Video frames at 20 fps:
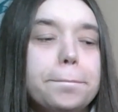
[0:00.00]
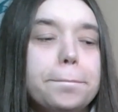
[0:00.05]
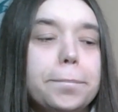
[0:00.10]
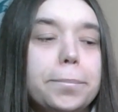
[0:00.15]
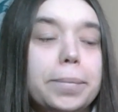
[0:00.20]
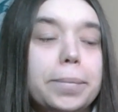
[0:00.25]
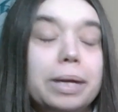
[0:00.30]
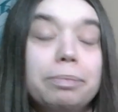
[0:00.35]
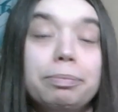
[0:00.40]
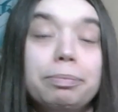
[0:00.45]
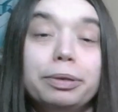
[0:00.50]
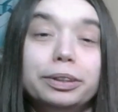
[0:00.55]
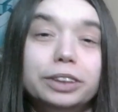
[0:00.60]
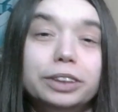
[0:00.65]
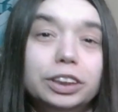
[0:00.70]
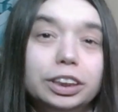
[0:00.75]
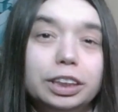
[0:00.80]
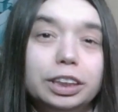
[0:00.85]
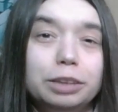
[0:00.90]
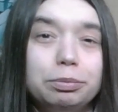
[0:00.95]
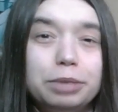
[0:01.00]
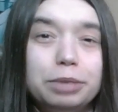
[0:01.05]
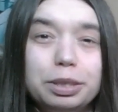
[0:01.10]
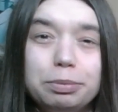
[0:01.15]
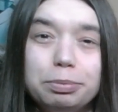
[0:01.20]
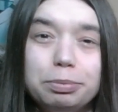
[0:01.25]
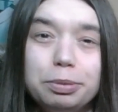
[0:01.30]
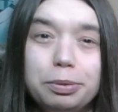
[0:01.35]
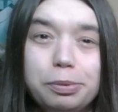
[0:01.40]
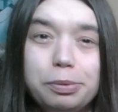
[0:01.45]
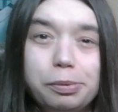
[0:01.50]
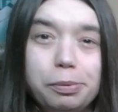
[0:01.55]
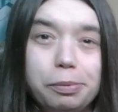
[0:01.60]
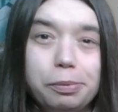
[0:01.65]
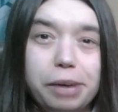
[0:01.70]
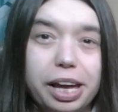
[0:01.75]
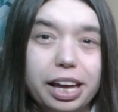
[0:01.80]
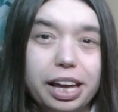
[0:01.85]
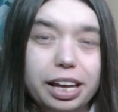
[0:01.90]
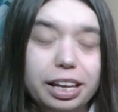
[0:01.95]
be pushing people
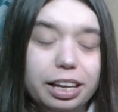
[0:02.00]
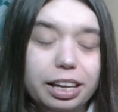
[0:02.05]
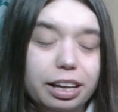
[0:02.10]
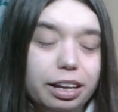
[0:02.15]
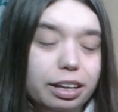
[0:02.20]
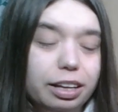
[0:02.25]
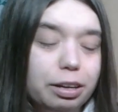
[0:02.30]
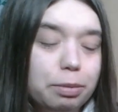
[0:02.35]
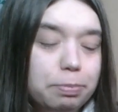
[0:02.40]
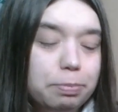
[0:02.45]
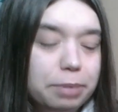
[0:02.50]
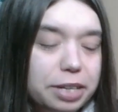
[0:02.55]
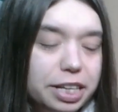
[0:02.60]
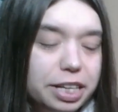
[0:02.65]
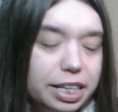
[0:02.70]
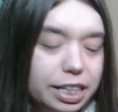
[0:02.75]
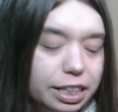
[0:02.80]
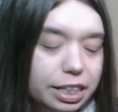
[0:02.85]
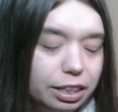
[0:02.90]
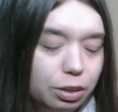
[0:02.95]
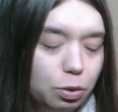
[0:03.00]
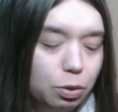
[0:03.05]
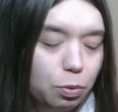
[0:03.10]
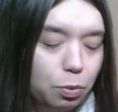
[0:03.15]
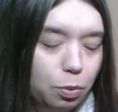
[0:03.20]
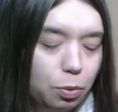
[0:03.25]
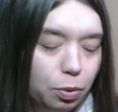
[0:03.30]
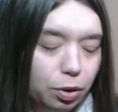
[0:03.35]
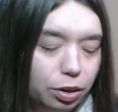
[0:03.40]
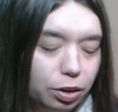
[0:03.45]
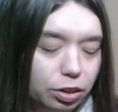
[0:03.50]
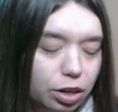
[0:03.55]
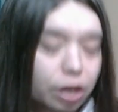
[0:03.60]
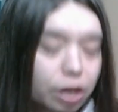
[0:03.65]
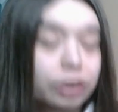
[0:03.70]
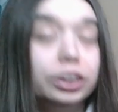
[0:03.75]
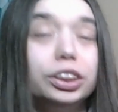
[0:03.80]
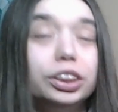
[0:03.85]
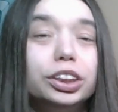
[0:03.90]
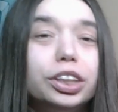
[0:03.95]
away a bit, or
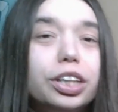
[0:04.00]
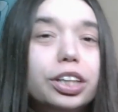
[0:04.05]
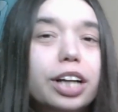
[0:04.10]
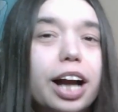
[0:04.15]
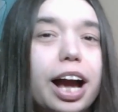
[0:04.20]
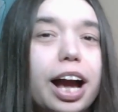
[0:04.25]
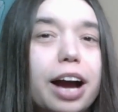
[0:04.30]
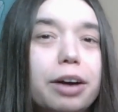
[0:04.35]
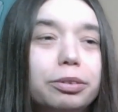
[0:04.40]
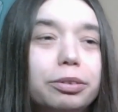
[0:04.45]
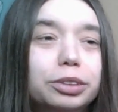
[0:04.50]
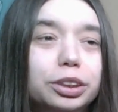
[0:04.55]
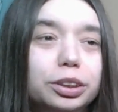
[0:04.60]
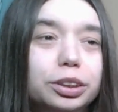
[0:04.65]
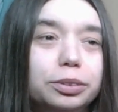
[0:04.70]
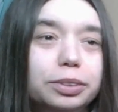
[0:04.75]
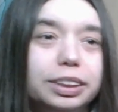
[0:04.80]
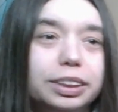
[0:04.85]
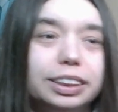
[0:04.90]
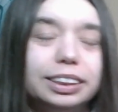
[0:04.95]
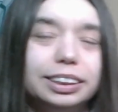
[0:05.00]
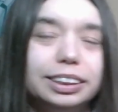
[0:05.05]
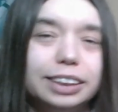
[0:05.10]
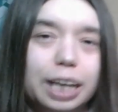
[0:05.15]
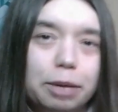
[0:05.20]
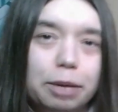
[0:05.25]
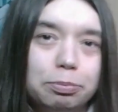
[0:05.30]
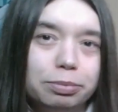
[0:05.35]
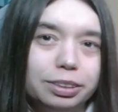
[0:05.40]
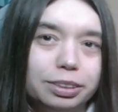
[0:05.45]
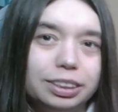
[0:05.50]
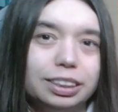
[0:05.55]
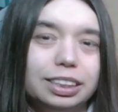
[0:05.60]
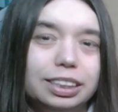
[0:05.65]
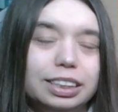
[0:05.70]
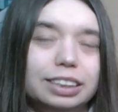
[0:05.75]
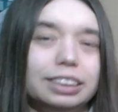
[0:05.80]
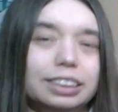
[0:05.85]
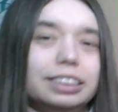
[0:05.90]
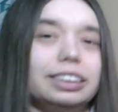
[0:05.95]
not sure how to accept
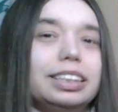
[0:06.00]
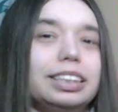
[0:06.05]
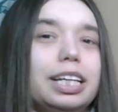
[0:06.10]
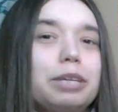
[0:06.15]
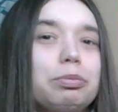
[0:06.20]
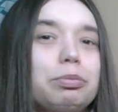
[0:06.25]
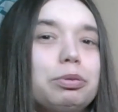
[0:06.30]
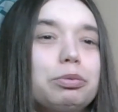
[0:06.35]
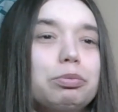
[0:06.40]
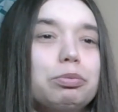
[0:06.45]
this type of